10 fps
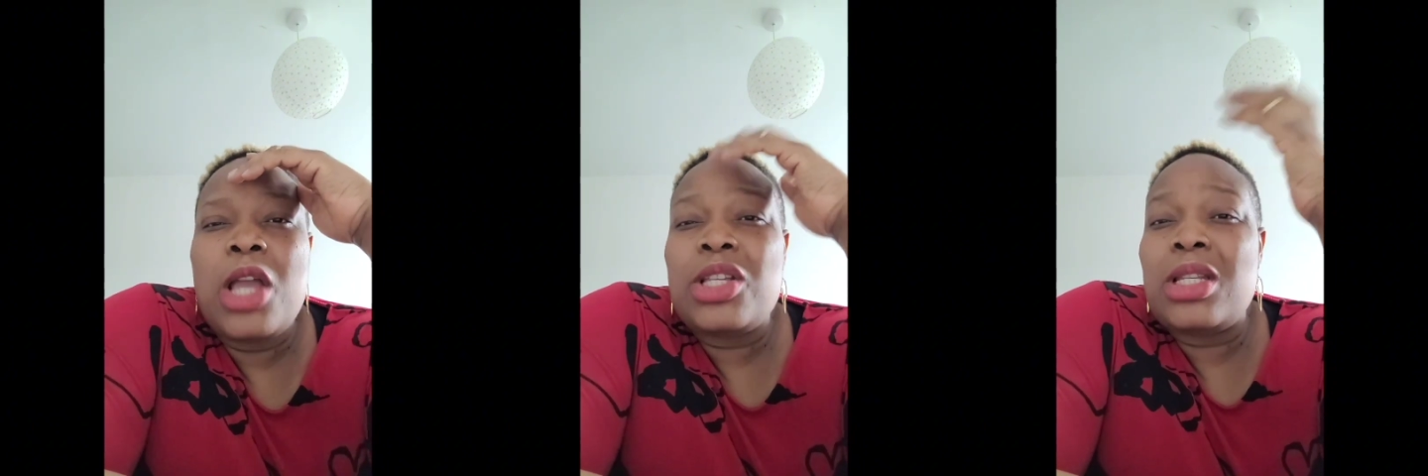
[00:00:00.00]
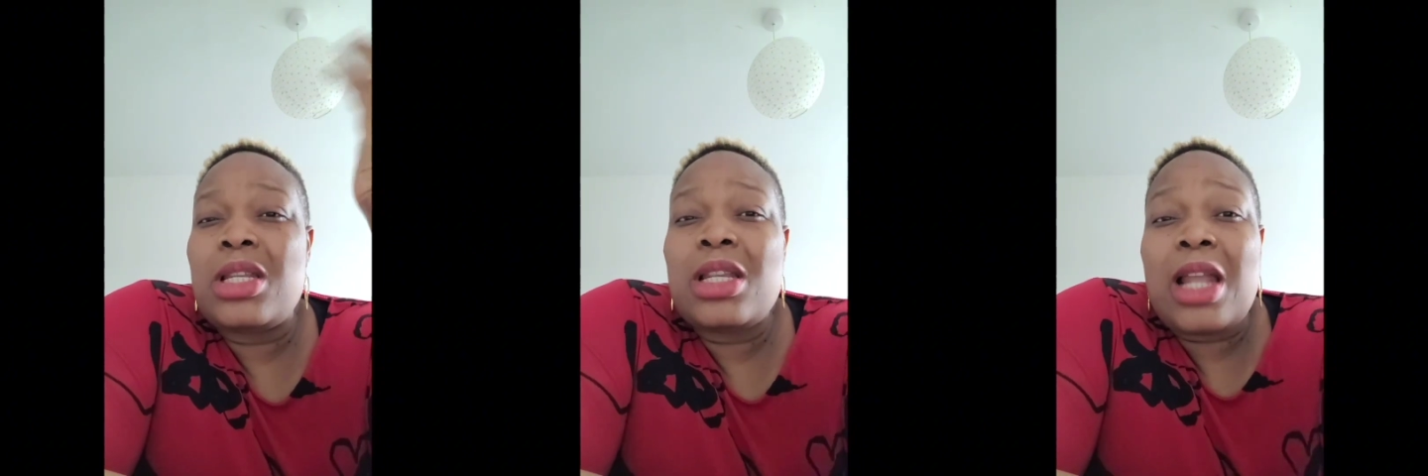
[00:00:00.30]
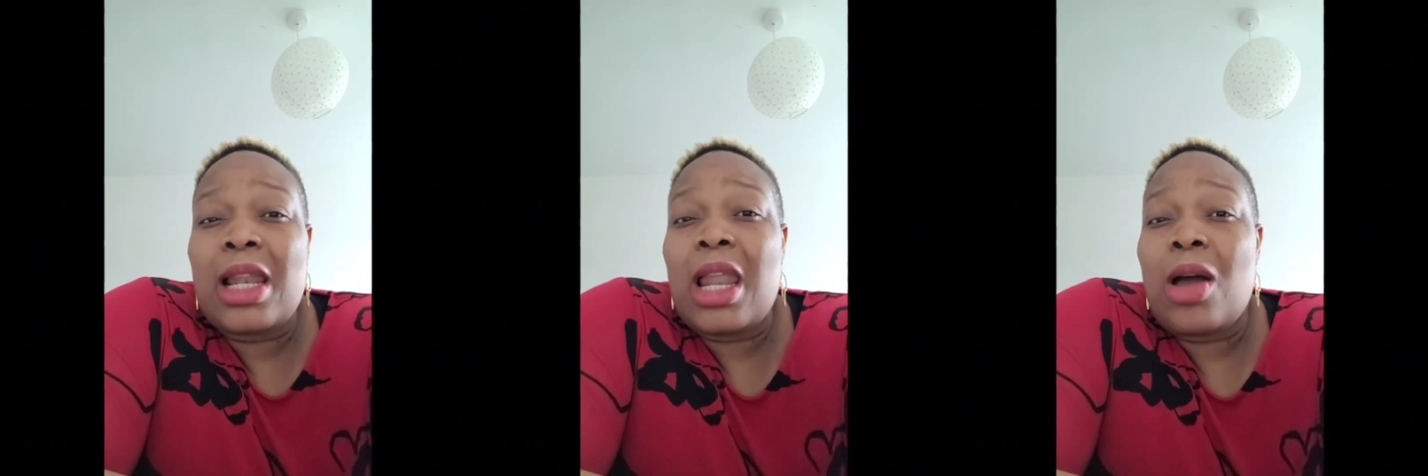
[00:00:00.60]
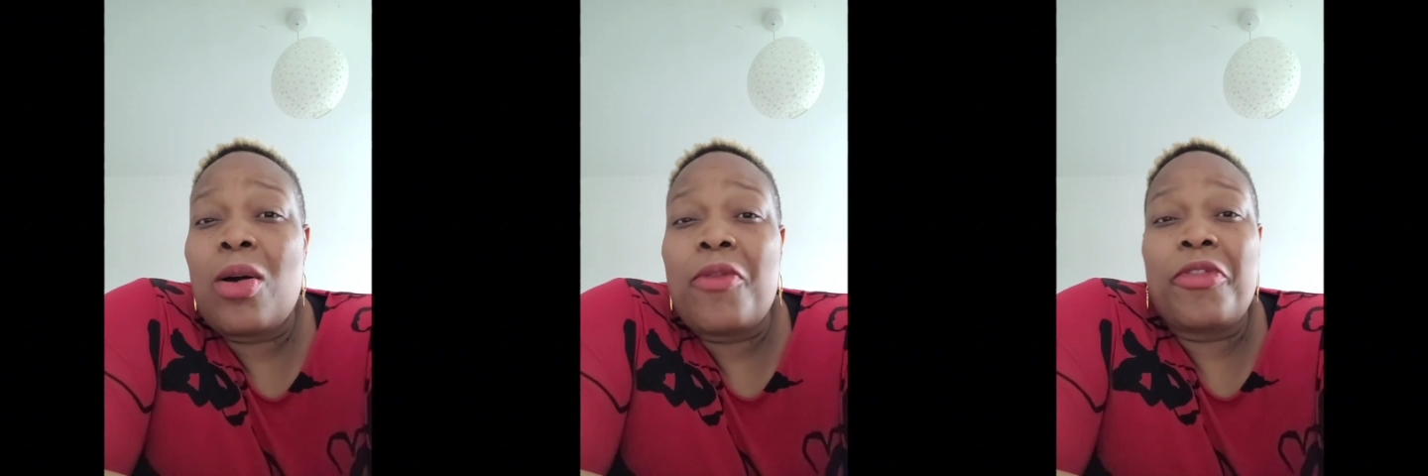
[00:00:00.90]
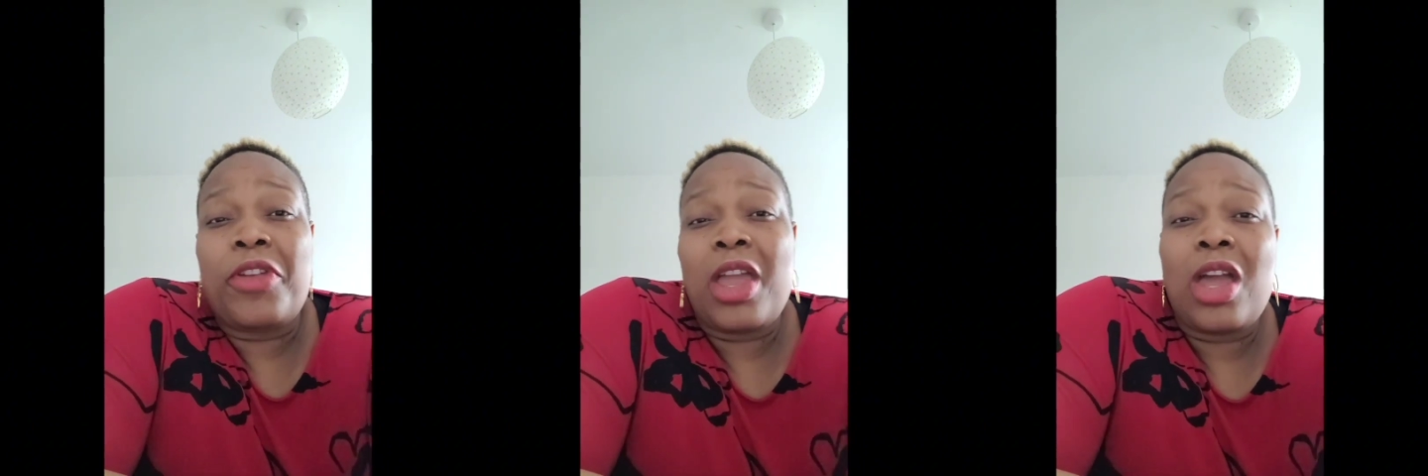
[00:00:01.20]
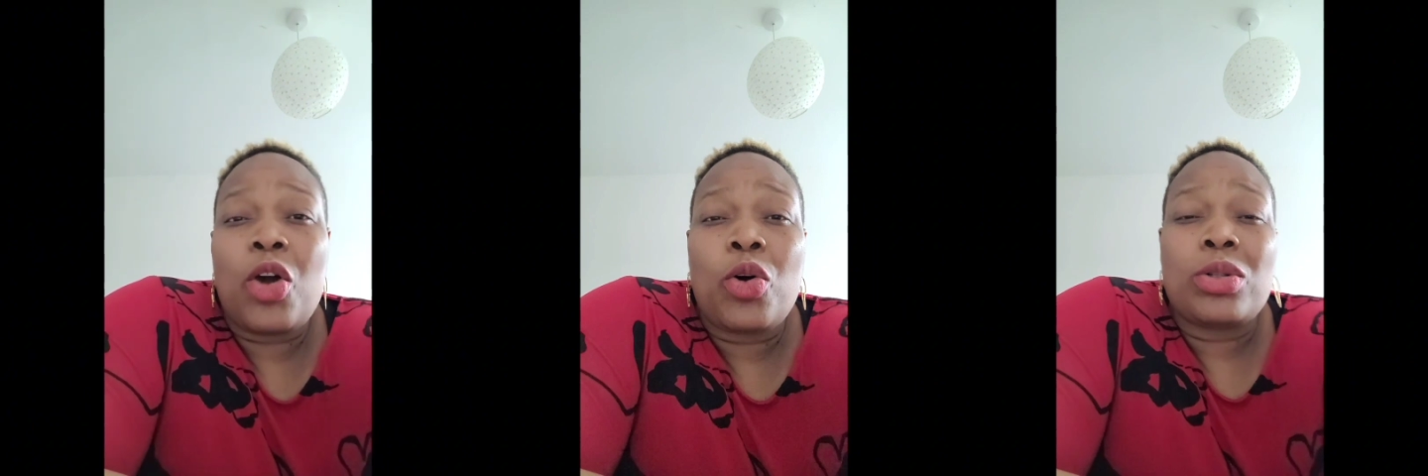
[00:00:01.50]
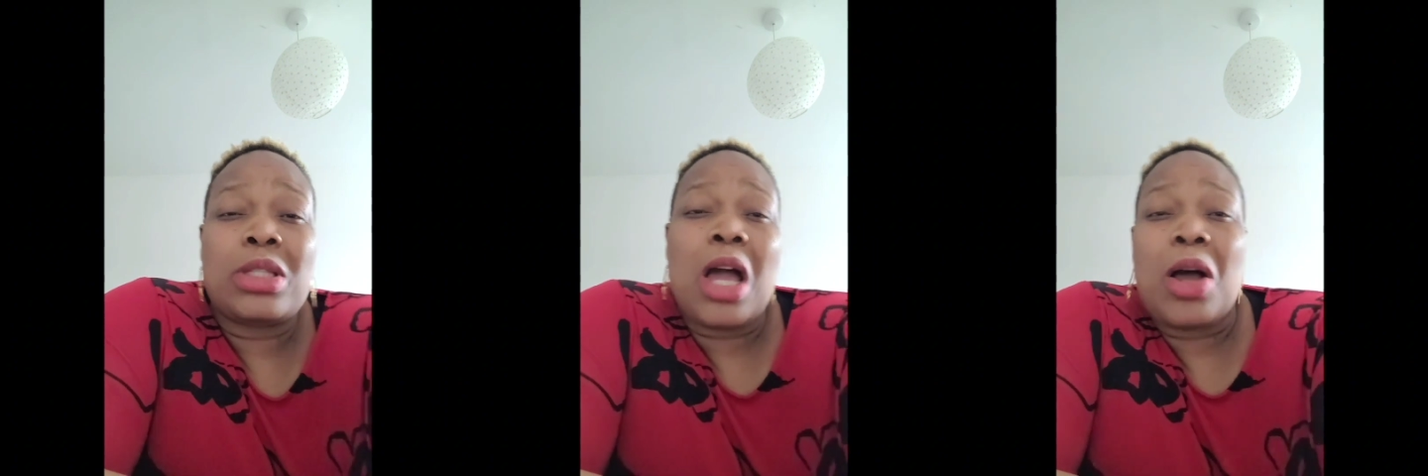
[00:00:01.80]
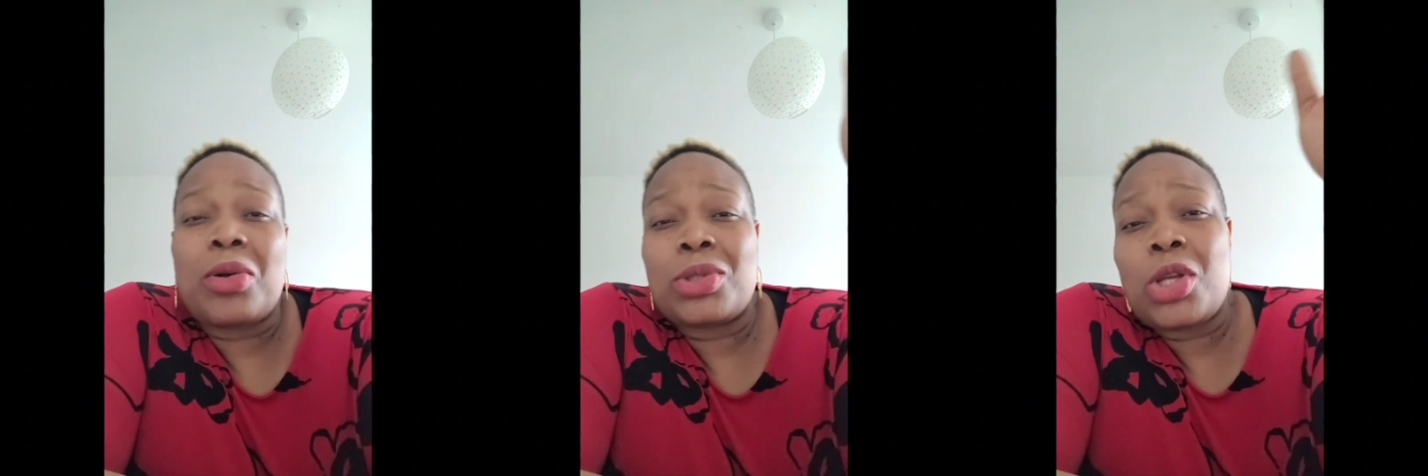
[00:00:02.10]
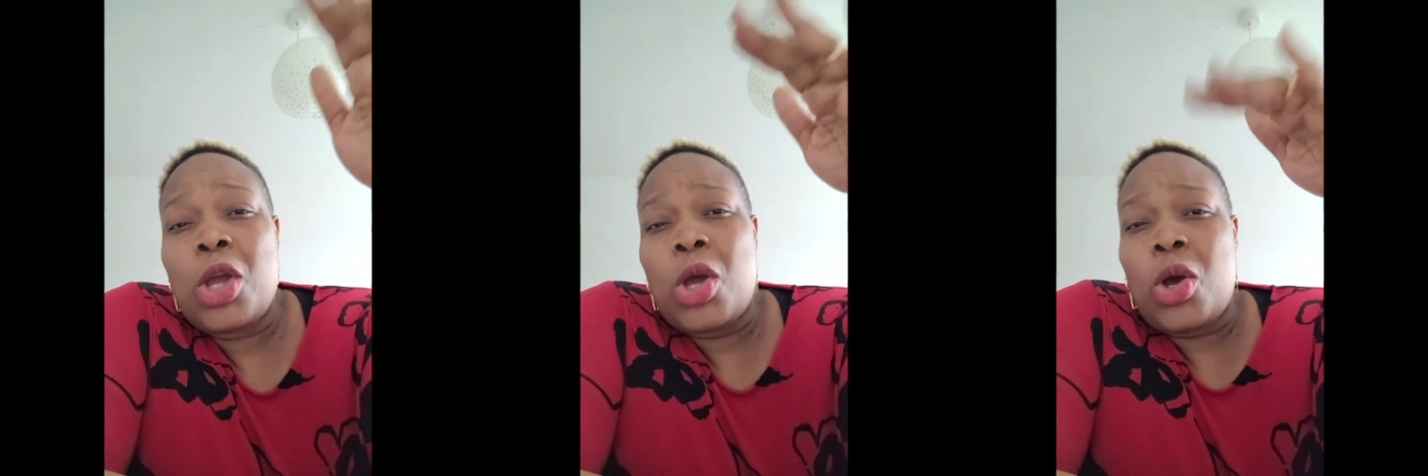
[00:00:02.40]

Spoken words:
She didn't allow fear or doubt